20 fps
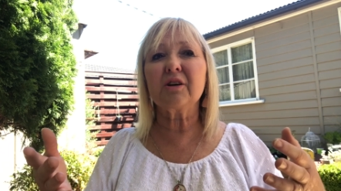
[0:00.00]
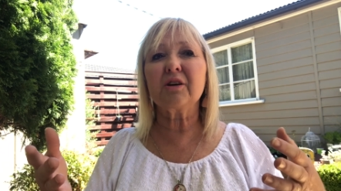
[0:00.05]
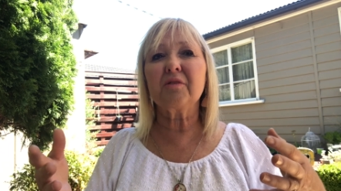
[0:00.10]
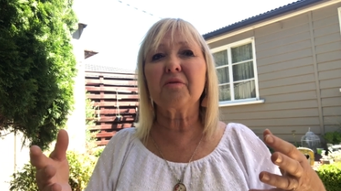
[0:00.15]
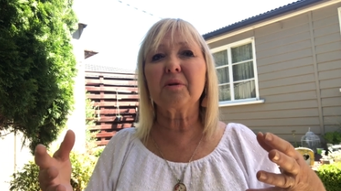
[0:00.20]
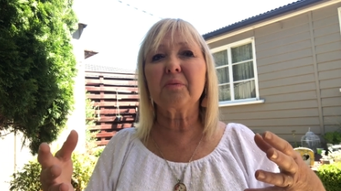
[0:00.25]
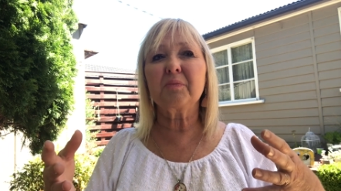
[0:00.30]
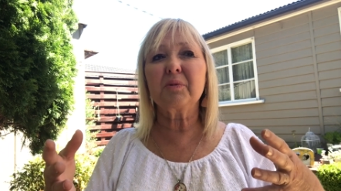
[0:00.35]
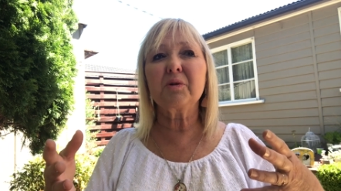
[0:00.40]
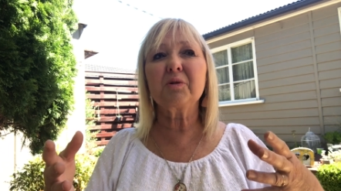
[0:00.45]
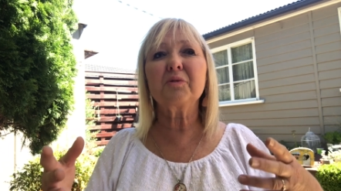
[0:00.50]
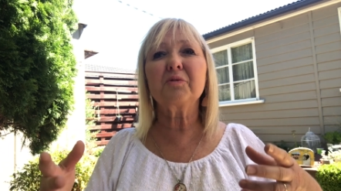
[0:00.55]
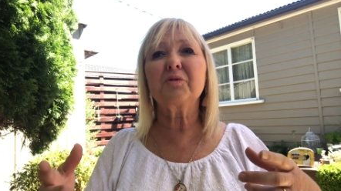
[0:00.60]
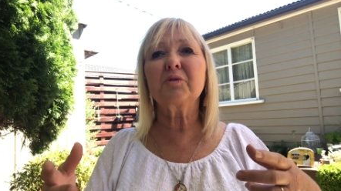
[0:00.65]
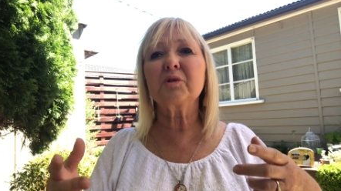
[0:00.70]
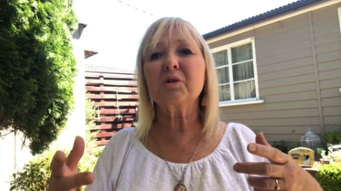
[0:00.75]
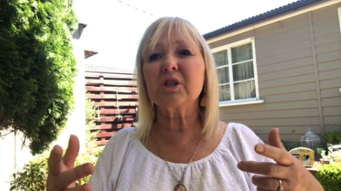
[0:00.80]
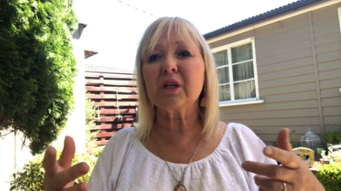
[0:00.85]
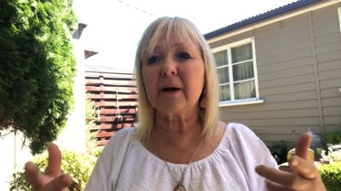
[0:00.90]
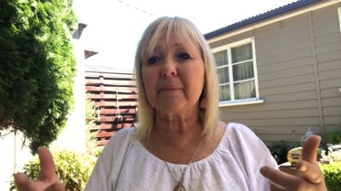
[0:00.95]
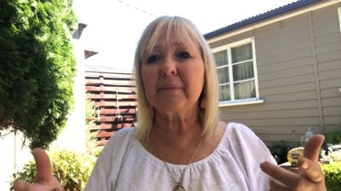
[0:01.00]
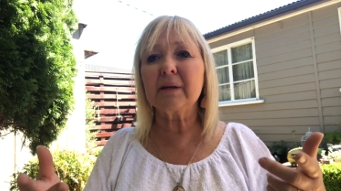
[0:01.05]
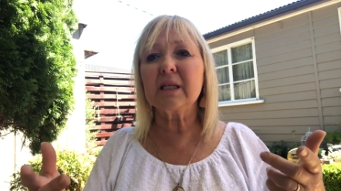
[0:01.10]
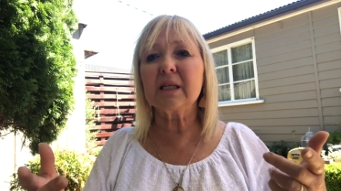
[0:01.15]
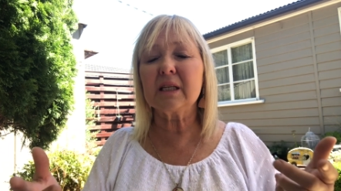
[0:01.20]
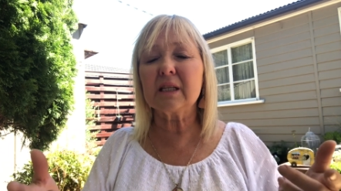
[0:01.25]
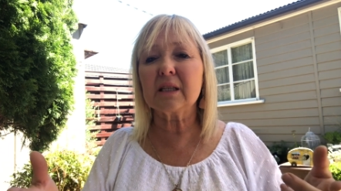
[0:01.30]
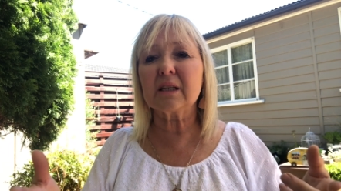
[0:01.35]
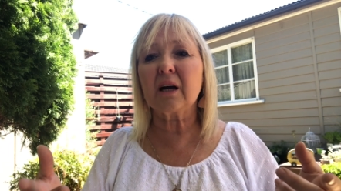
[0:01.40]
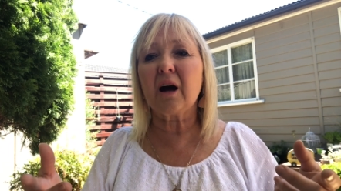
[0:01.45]
of a beautiful
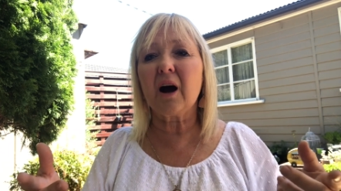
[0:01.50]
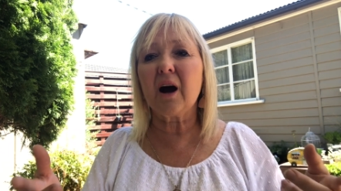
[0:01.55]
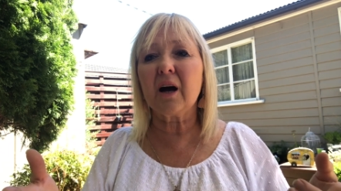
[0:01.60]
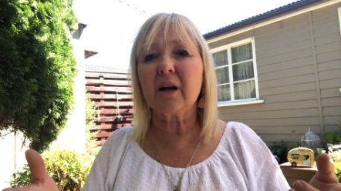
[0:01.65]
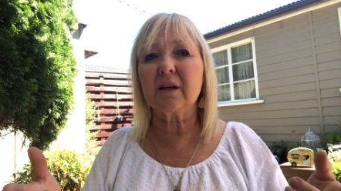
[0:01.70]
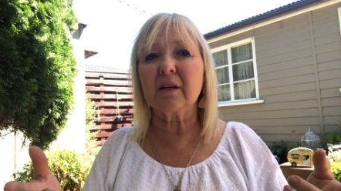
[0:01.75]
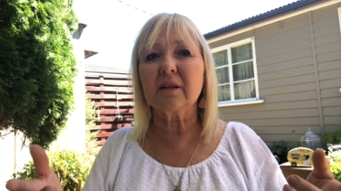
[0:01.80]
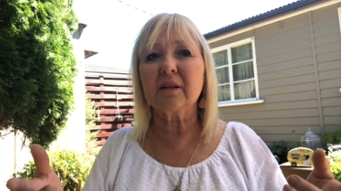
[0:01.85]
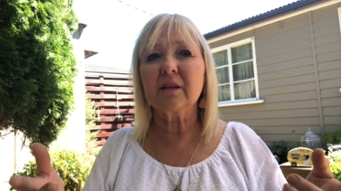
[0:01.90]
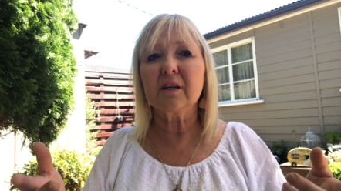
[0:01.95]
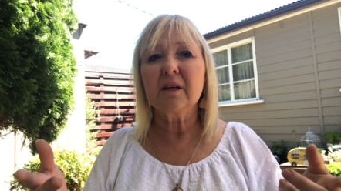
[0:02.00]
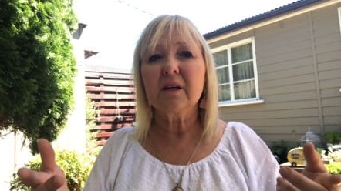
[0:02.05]
japanese garden